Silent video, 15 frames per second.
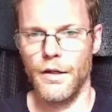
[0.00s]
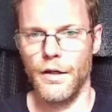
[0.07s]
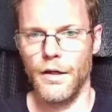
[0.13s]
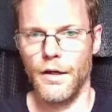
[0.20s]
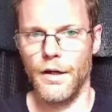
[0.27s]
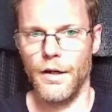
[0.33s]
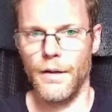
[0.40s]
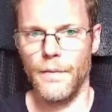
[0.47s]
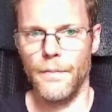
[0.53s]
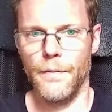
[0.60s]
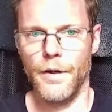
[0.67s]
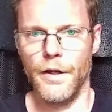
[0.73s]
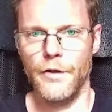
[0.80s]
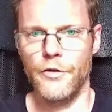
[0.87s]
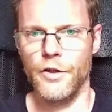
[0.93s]

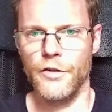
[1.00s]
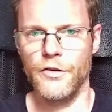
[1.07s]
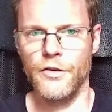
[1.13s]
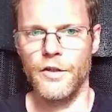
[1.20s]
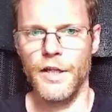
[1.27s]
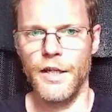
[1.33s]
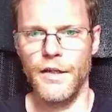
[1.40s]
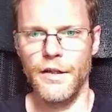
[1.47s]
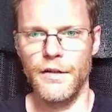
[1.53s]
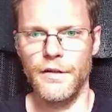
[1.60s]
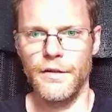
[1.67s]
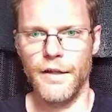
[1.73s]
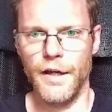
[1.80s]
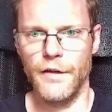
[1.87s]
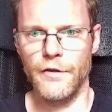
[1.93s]
I just needed
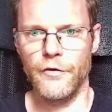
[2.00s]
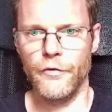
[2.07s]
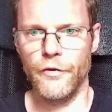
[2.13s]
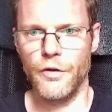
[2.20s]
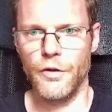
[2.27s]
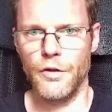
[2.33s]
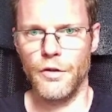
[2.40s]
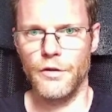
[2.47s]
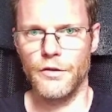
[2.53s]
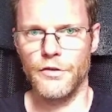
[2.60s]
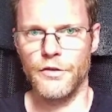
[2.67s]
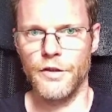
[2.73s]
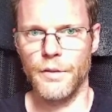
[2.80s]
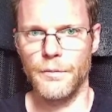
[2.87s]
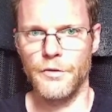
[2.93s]
that for
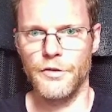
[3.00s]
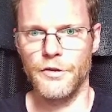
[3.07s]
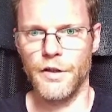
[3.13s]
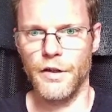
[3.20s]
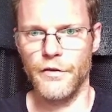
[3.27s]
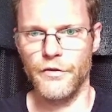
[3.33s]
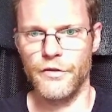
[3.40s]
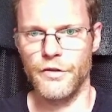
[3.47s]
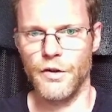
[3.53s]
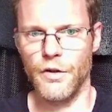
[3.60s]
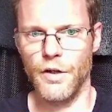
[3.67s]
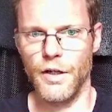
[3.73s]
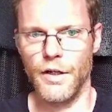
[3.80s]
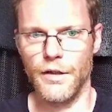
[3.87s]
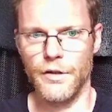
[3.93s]
some stuff, so
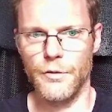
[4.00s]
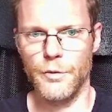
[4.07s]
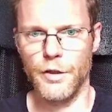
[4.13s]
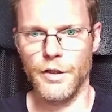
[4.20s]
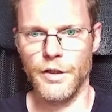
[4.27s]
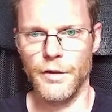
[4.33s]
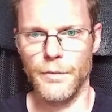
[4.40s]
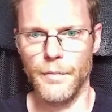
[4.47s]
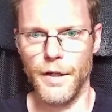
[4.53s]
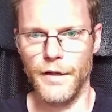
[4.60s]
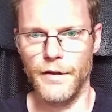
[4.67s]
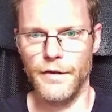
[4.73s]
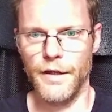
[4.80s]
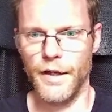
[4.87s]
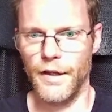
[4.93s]
I quickly
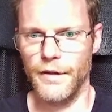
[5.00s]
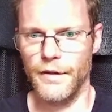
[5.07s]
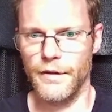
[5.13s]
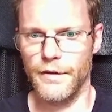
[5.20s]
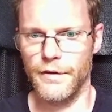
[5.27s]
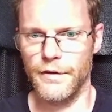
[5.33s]
made that.